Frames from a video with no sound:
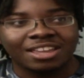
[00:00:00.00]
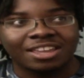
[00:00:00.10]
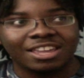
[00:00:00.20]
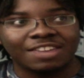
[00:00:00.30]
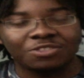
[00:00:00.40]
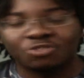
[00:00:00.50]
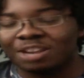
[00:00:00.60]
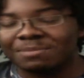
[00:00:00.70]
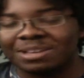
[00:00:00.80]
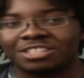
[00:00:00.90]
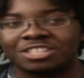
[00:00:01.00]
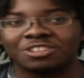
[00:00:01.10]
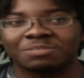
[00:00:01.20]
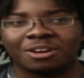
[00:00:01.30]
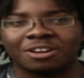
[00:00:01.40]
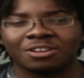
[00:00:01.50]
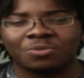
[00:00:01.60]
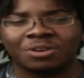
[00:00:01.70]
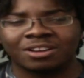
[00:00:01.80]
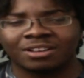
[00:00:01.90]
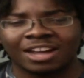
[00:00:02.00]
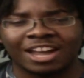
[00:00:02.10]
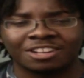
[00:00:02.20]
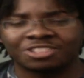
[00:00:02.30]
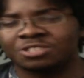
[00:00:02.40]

if you're trying to make a serious manga where the guy could